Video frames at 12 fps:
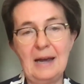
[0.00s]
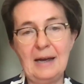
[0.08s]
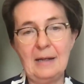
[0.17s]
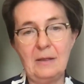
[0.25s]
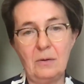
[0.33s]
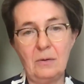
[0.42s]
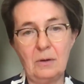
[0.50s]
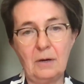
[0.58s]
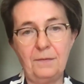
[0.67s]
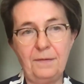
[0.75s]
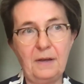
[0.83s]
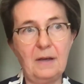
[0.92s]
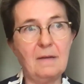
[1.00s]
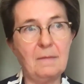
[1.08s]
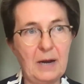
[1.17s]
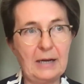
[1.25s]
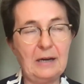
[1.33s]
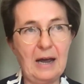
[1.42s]
There was someone who
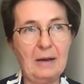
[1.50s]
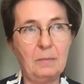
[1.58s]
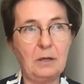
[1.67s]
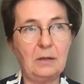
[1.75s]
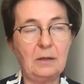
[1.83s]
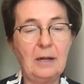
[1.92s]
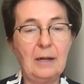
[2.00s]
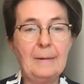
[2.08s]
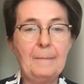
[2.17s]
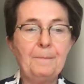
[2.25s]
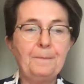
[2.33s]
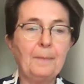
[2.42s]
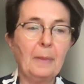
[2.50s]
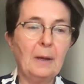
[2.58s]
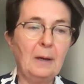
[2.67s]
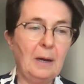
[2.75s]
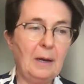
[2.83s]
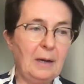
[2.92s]
was my ally
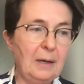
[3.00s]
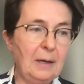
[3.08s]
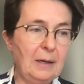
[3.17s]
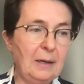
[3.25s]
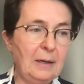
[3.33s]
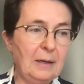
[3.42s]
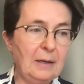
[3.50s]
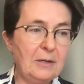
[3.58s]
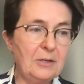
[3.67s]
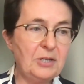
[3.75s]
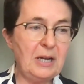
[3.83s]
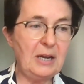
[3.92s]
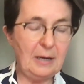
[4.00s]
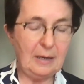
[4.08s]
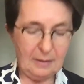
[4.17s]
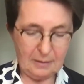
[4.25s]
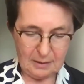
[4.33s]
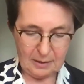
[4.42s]
in the fight
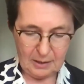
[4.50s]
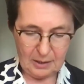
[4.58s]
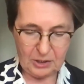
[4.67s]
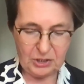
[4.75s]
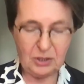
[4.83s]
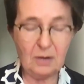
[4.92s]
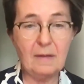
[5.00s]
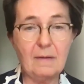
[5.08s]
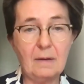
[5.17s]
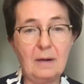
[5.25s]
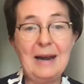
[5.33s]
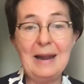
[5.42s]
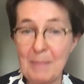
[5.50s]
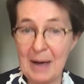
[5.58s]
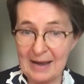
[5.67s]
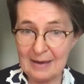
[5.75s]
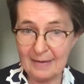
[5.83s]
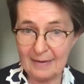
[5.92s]
against the blood libel
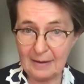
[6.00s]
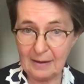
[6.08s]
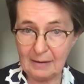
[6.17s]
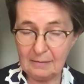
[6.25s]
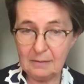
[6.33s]
belief,